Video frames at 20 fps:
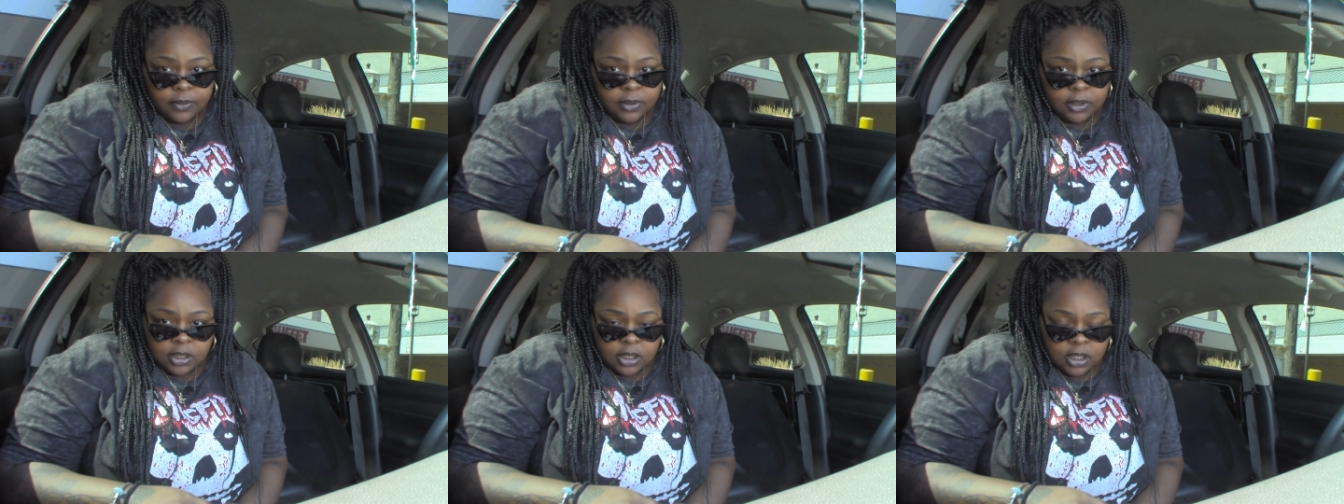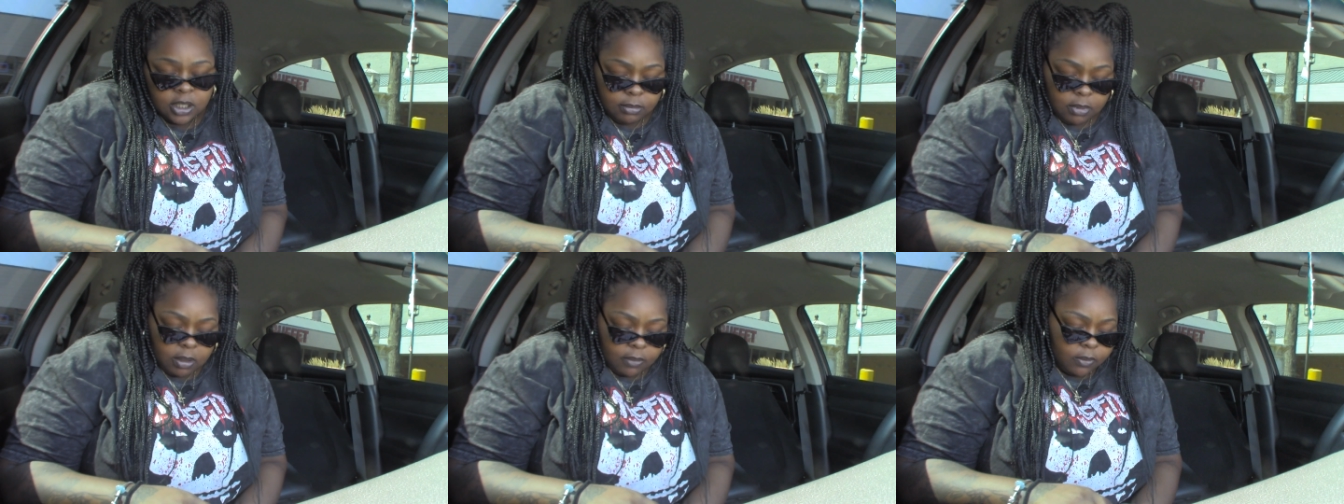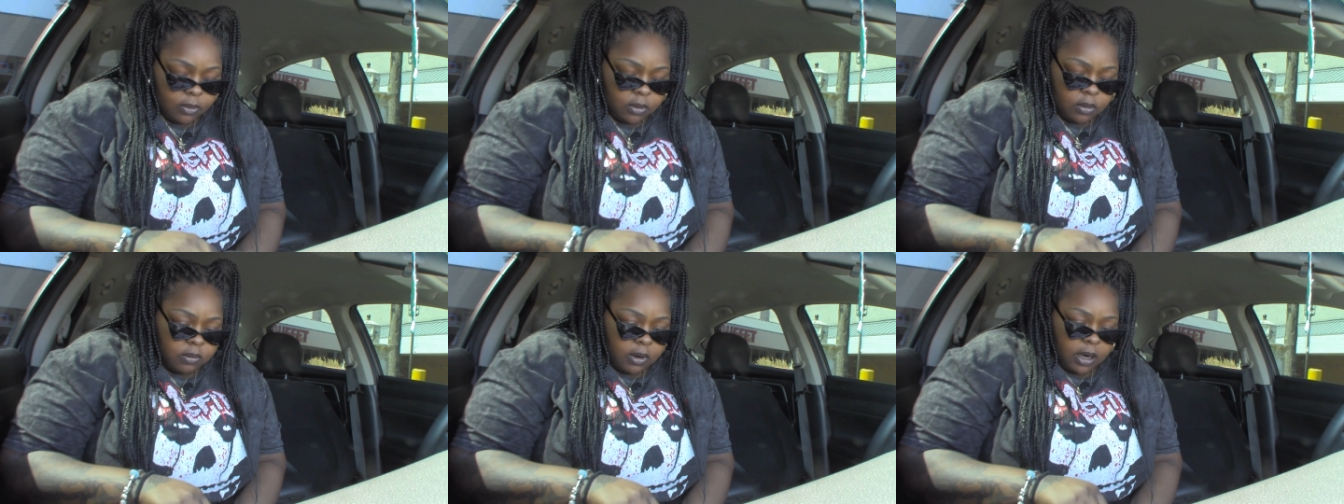Just eating my
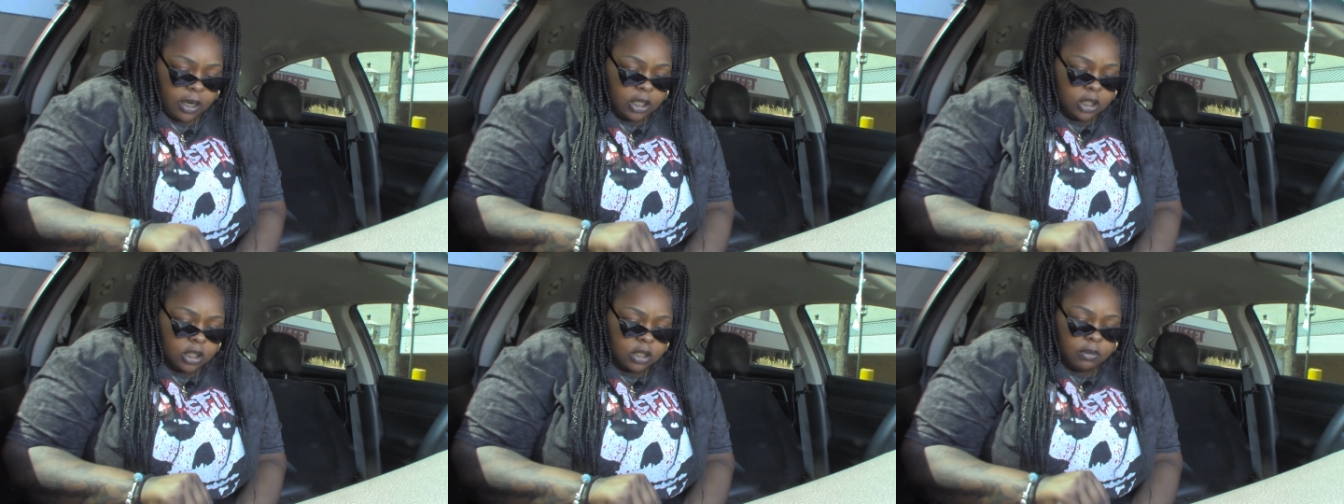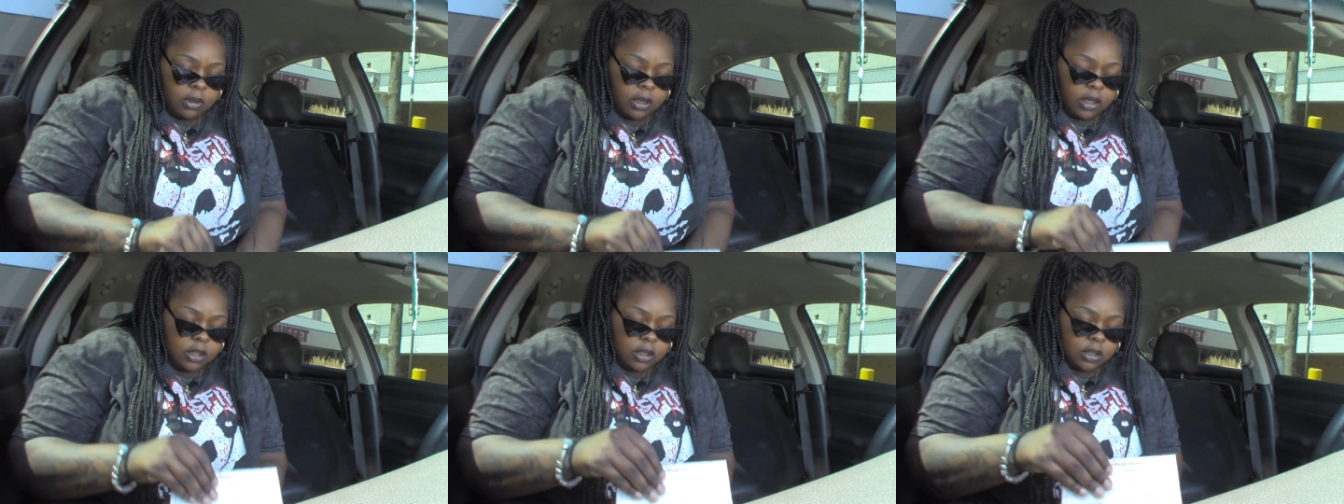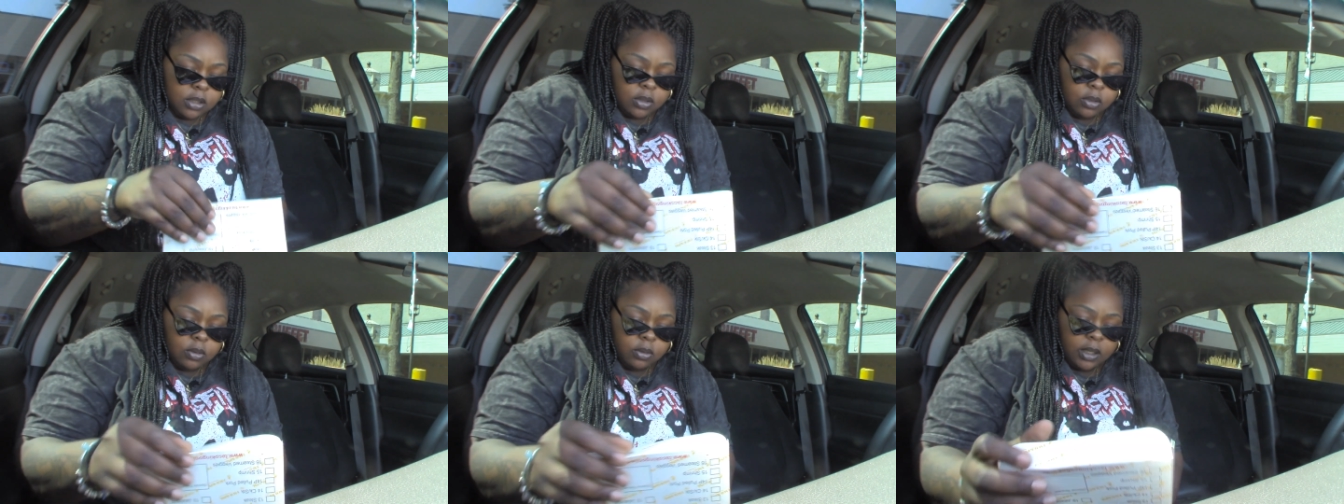food. Rodney just run into
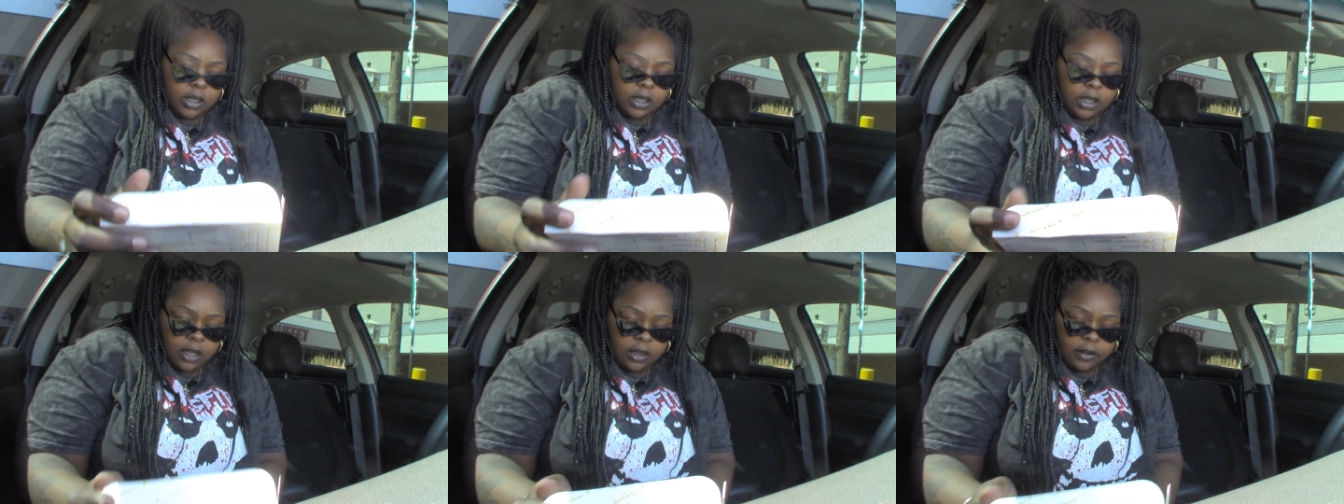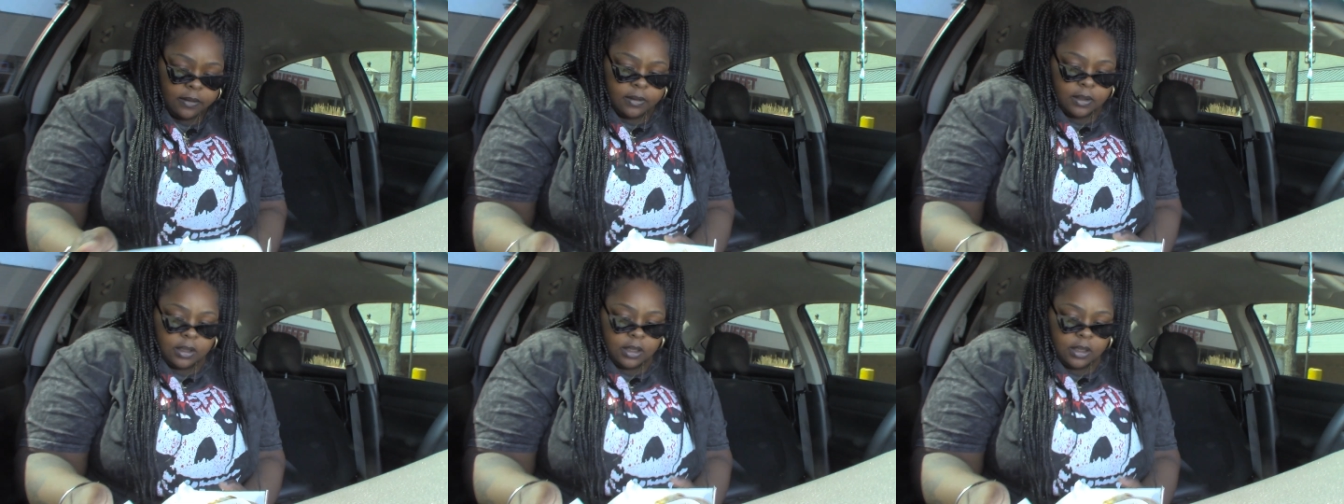the store and I